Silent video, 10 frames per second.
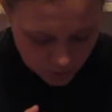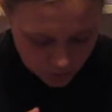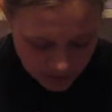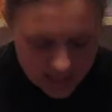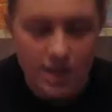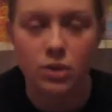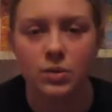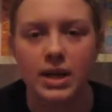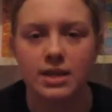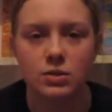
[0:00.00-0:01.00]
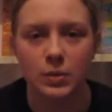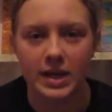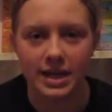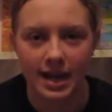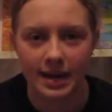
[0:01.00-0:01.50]
23
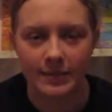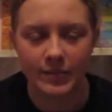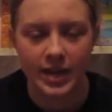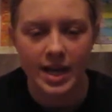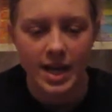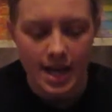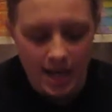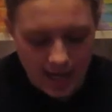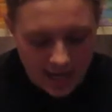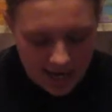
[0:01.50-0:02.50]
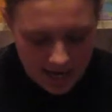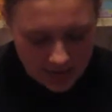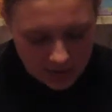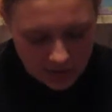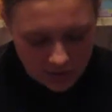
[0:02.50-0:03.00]
29.
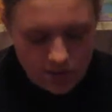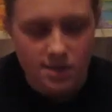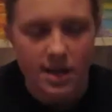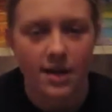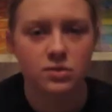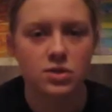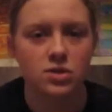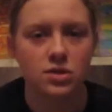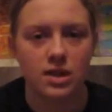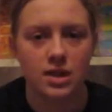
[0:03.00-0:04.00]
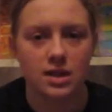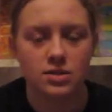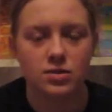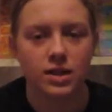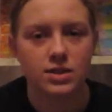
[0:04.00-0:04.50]
And so this is after the
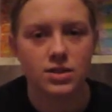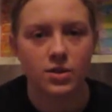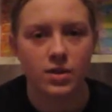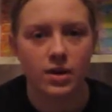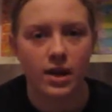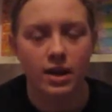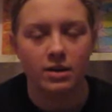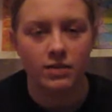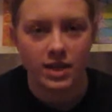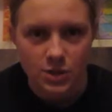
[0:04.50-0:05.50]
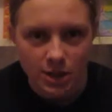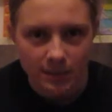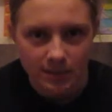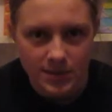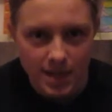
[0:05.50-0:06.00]
Israelites are out of
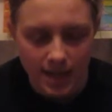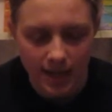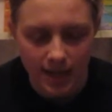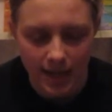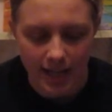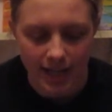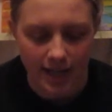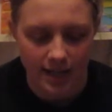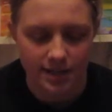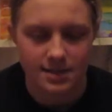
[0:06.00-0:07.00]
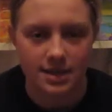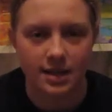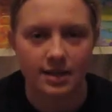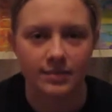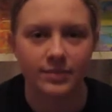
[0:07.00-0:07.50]
Egypt and
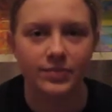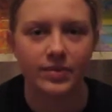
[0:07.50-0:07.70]
um,